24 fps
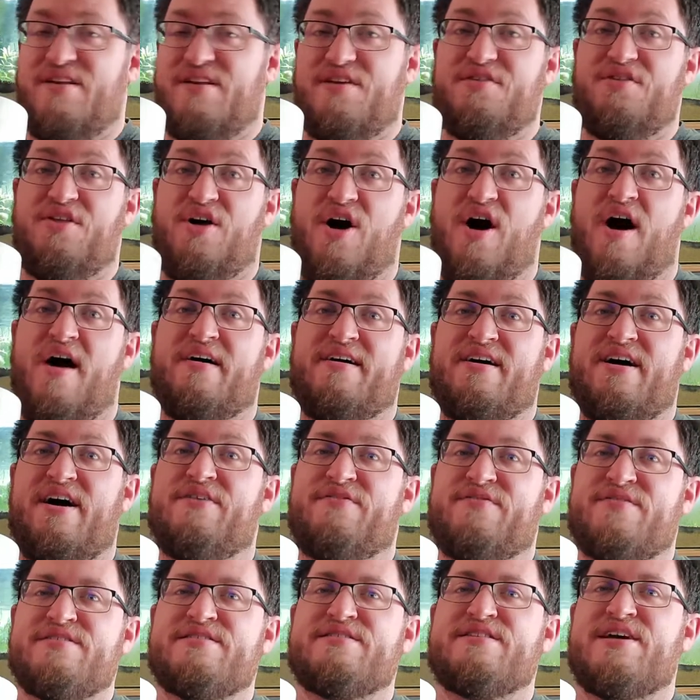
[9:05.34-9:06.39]
the hot
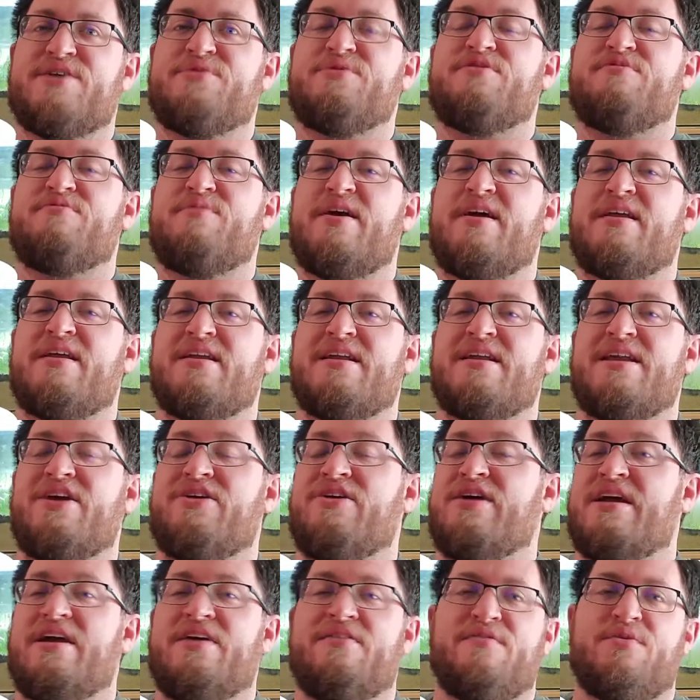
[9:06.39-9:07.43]
coffees that we've made in here.
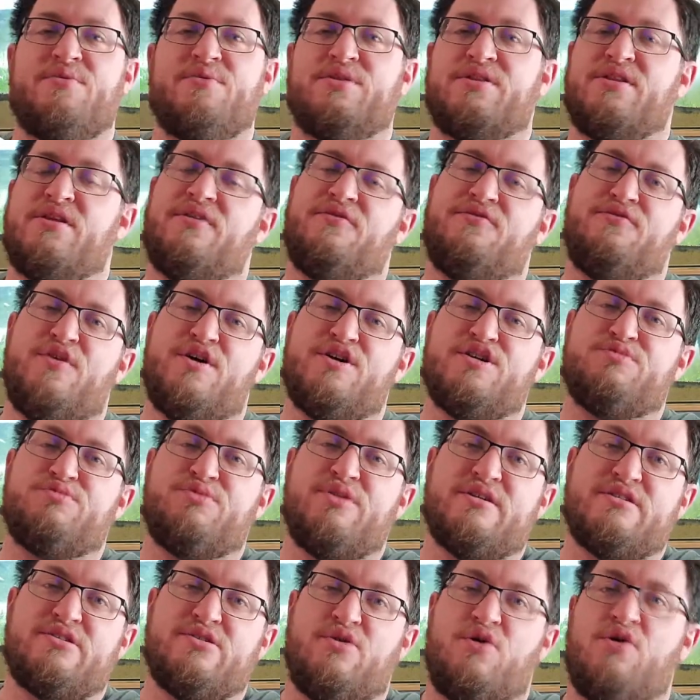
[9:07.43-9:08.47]
Even with the French
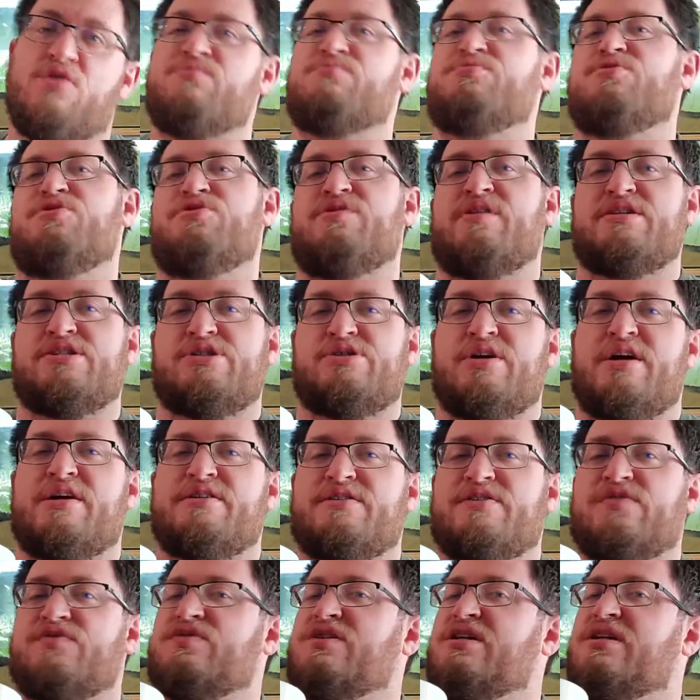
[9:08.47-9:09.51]
press cold brew that you
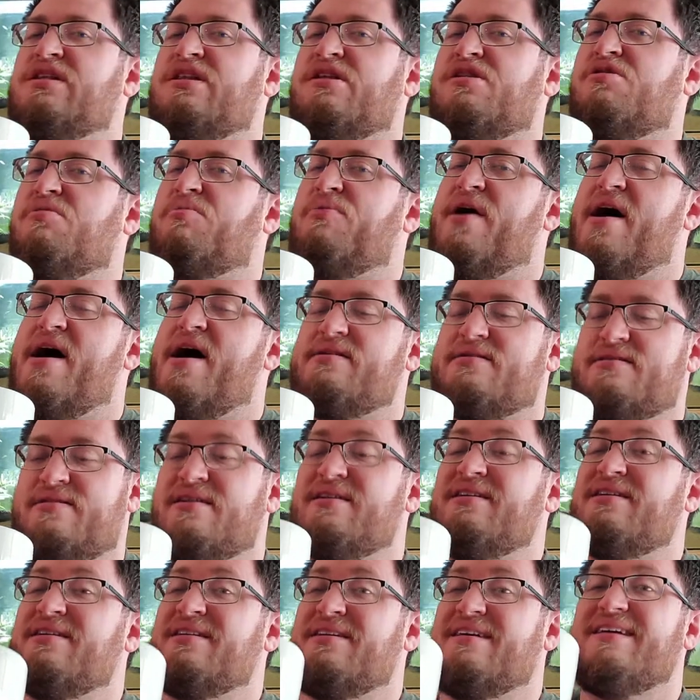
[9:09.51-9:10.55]
guys have seen in the past,
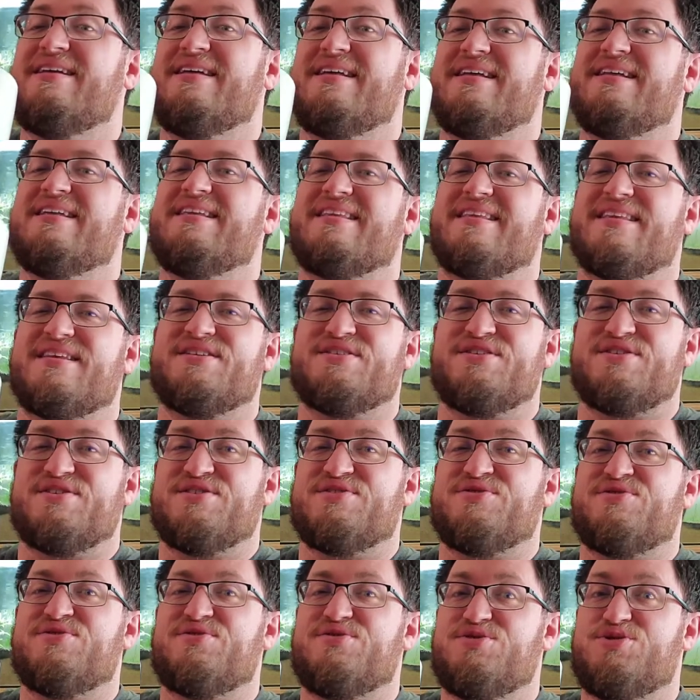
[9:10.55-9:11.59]
this is
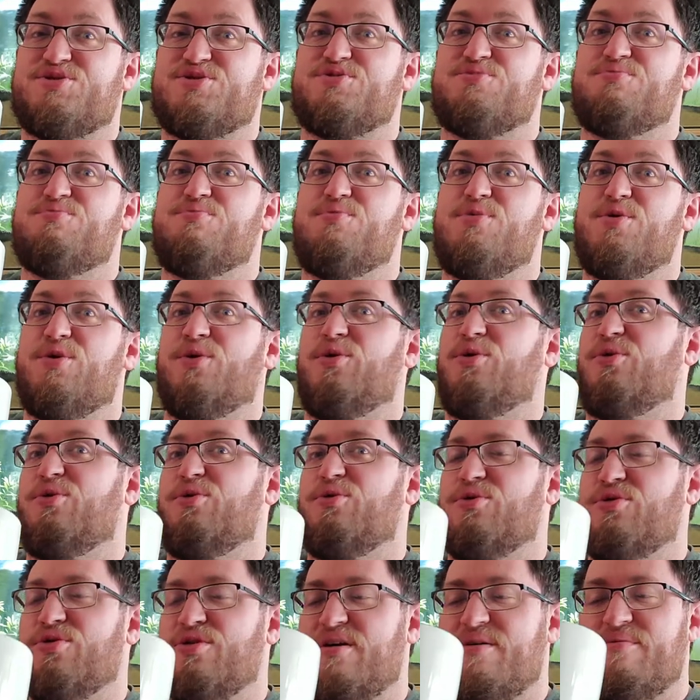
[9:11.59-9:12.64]
smooth,
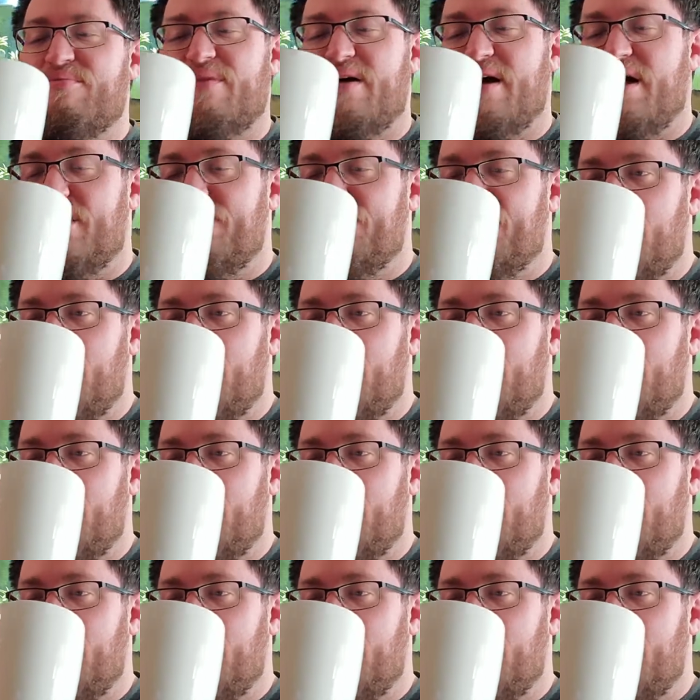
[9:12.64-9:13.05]
but